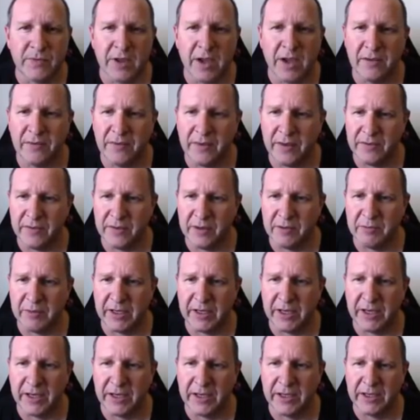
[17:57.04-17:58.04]
and then they
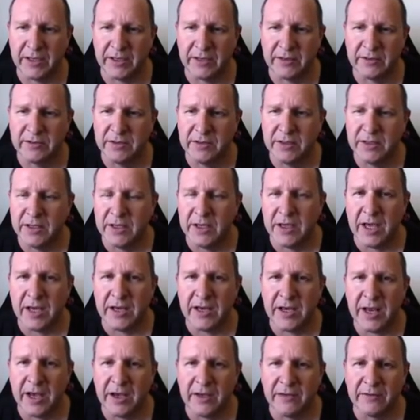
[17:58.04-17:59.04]
would get here.
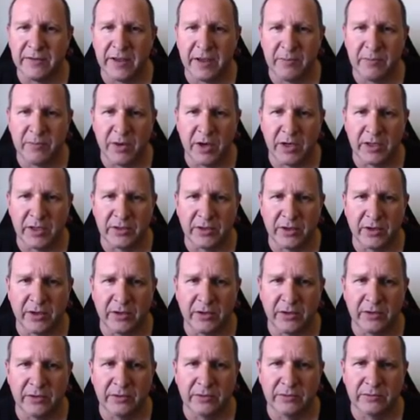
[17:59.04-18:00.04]
Now they might
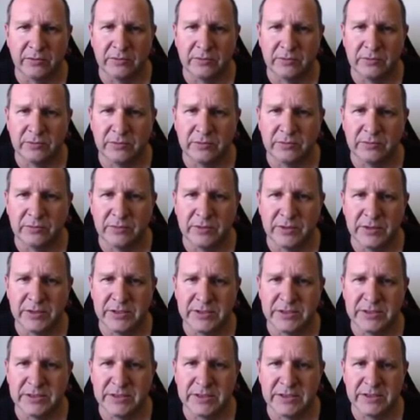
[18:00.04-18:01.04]
go, oh, what does